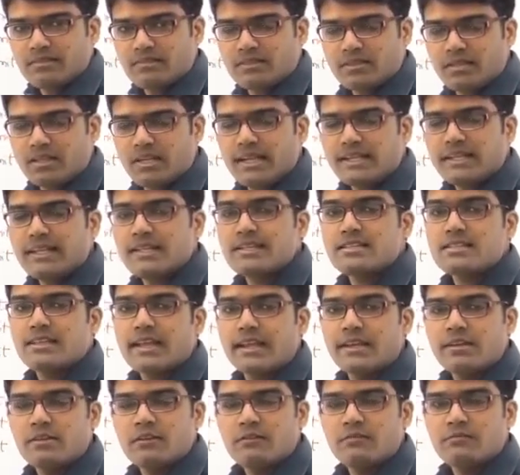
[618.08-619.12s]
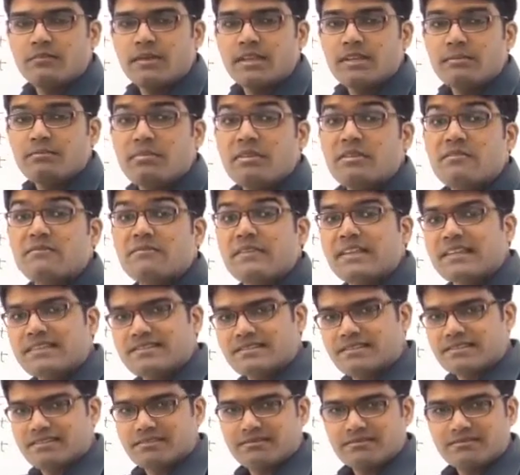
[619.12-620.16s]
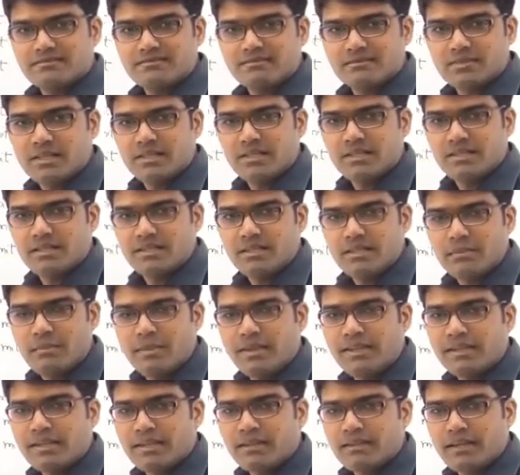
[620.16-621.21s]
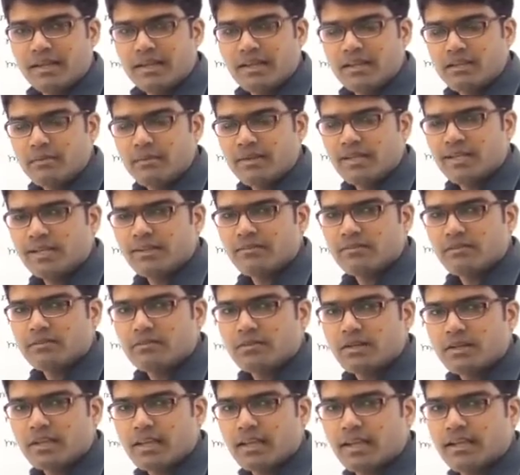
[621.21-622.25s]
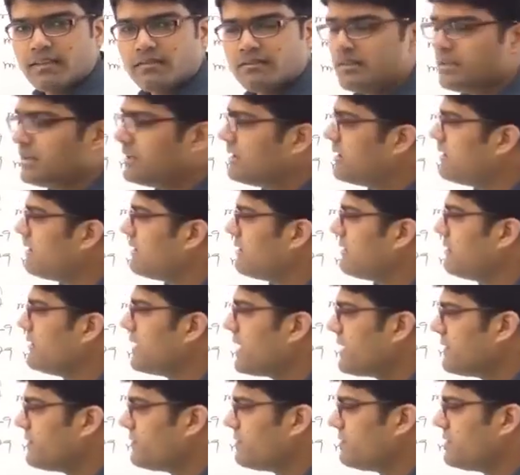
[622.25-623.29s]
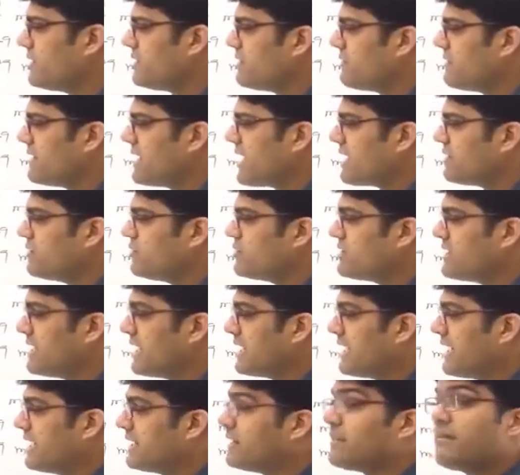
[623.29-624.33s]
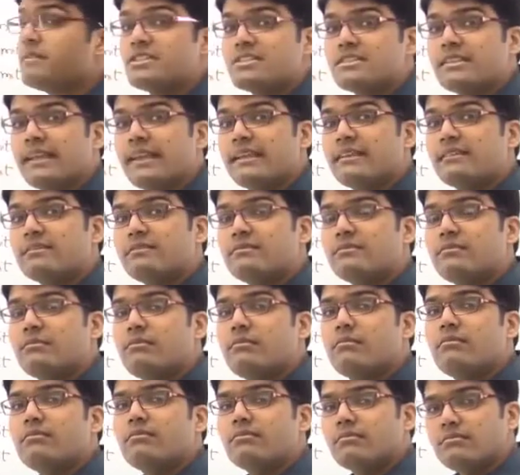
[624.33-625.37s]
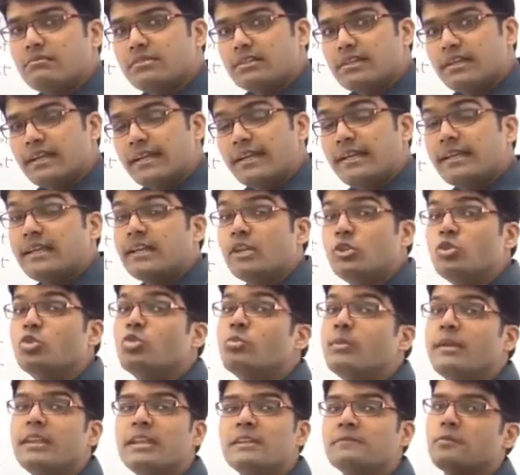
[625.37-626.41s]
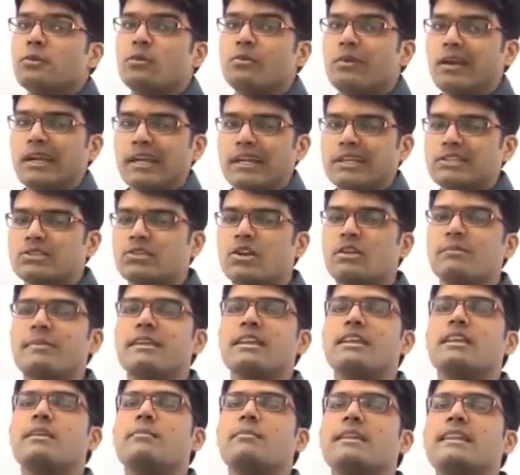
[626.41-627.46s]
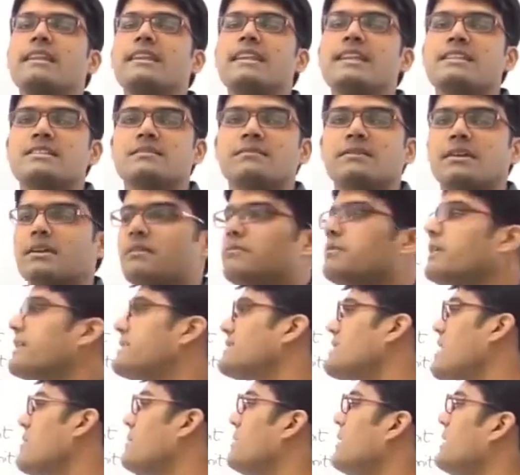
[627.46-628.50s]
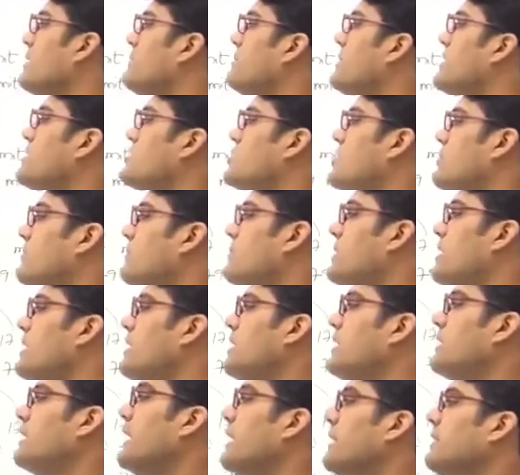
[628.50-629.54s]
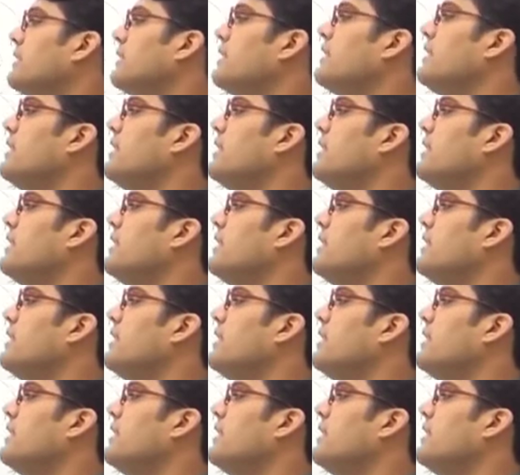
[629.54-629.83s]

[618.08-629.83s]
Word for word: The letter is kind of being prefixed in, in the beginning, right? In the beginning of the word. And we are, you know, we are using a letter which is like creating a new meaningful word. It is not taking a meaningless word. For example, in place of kit,